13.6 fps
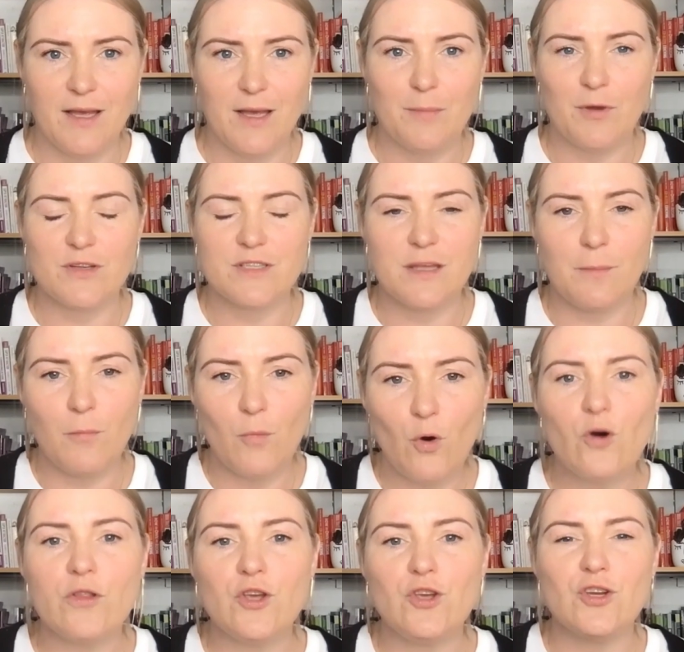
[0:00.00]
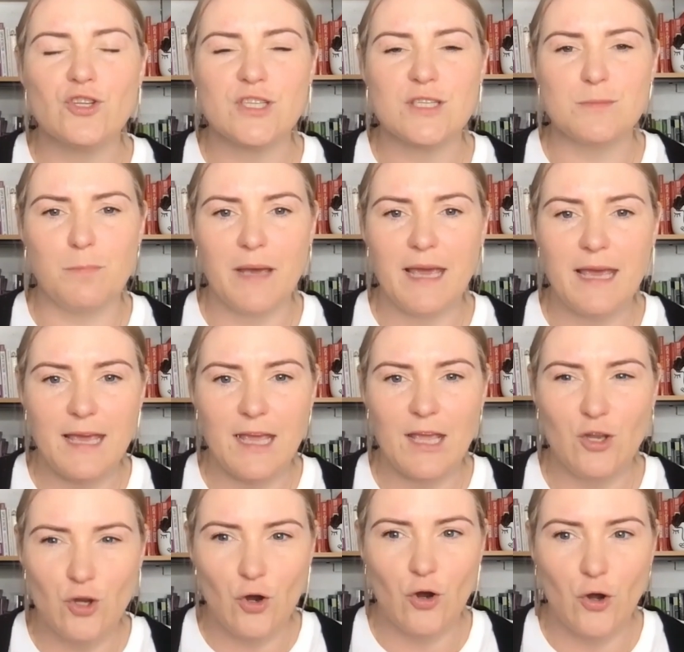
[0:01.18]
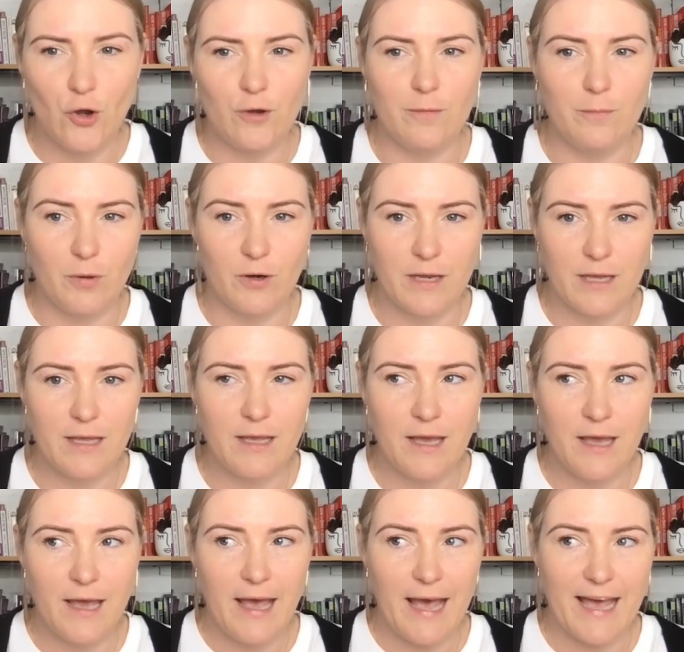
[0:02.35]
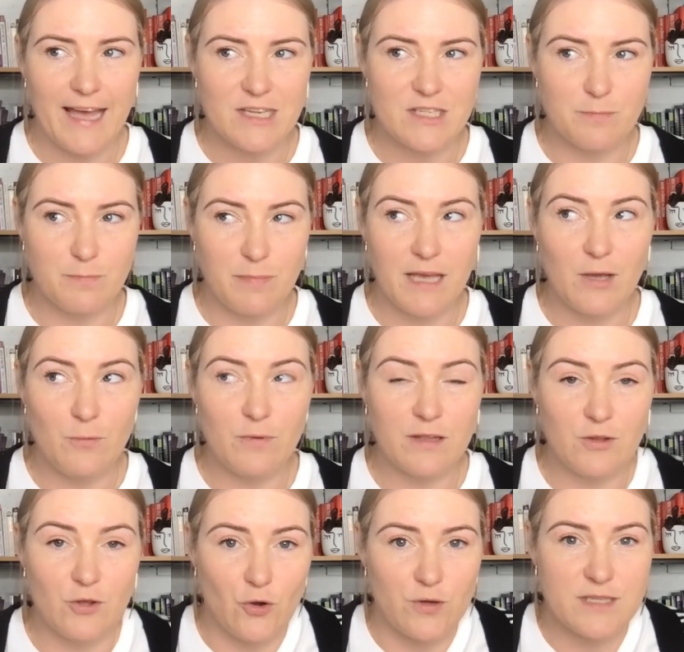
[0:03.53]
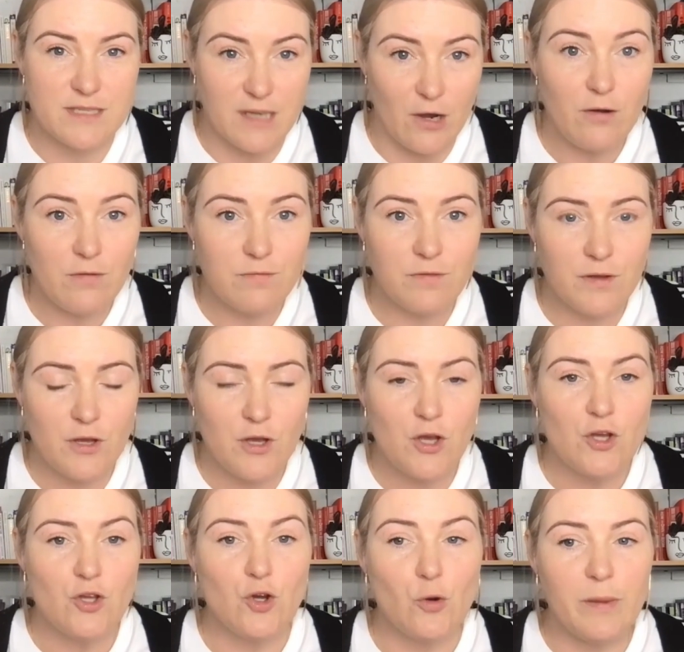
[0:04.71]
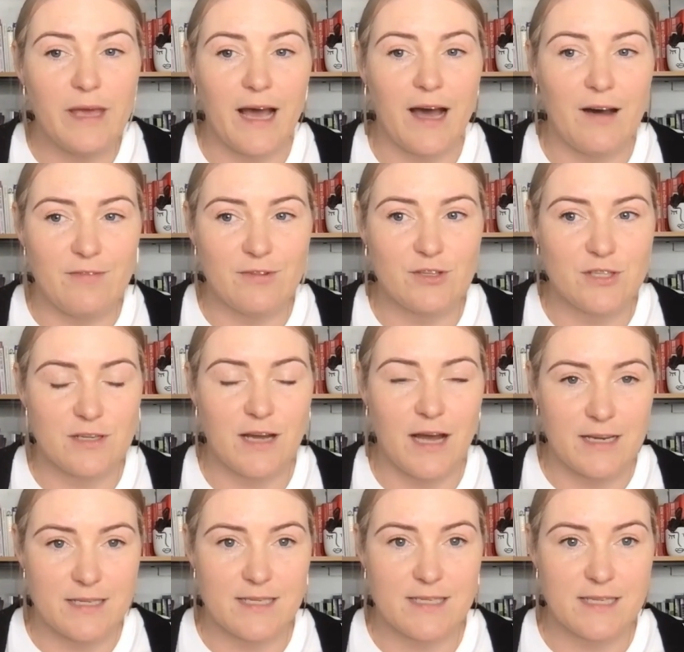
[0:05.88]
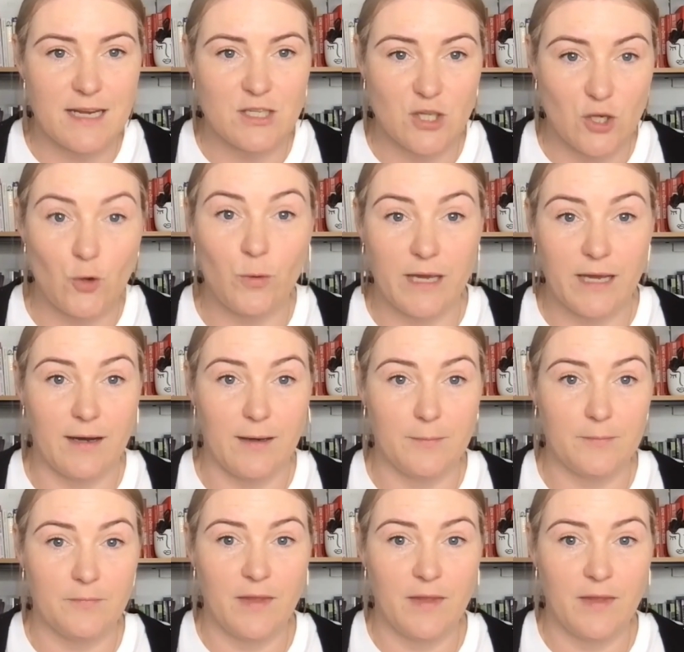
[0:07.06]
Because the more that you can just be in your own body and be with yourself, you'll be able to understand it quicker.